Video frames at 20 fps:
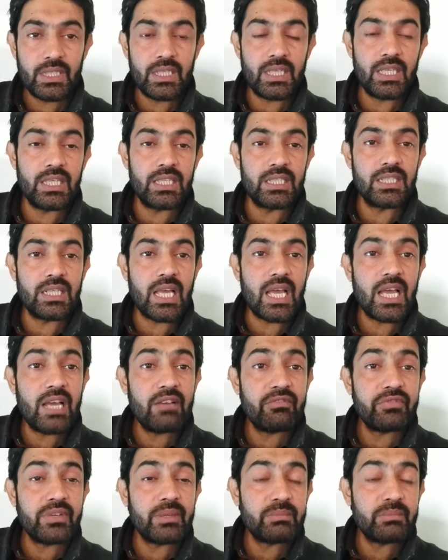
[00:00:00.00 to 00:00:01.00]
In
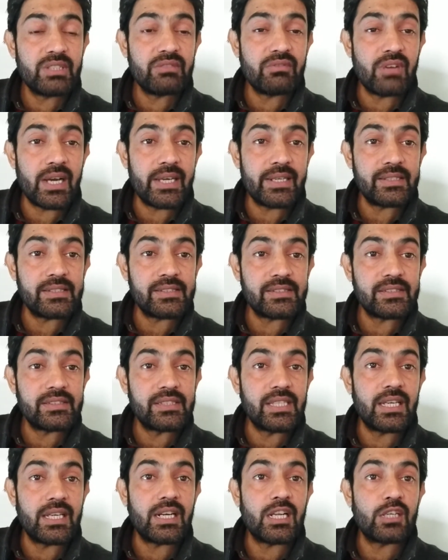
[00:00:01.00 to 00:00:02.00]
FMD virus,
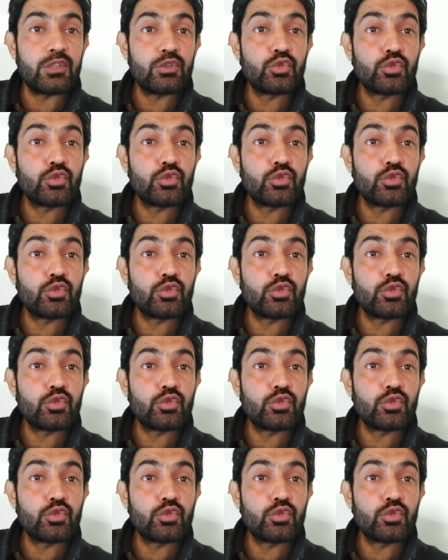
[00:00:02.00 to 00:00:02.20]
there are